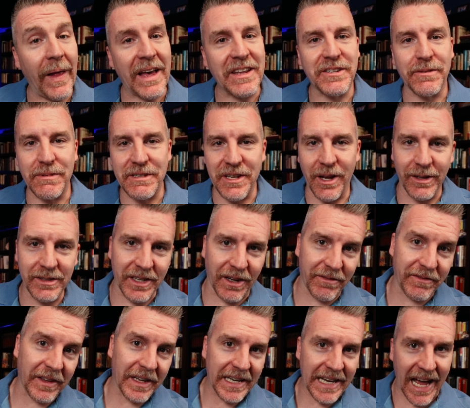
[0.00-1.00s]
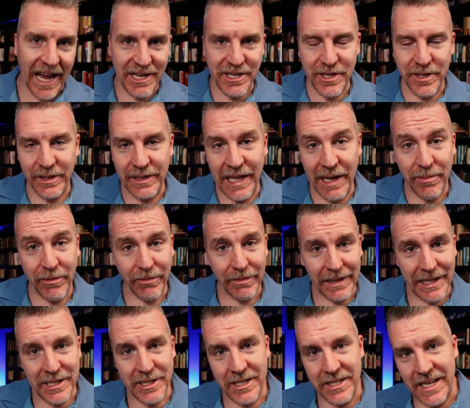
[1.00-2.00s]
as a result of the National Labor
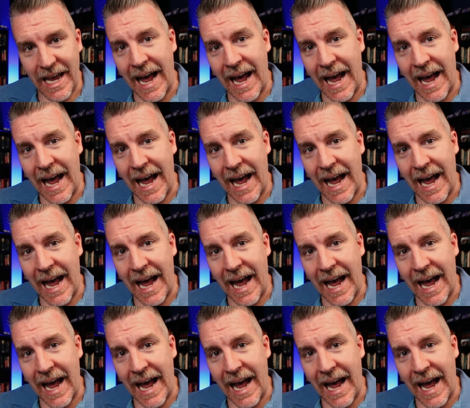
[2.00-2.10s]
Relations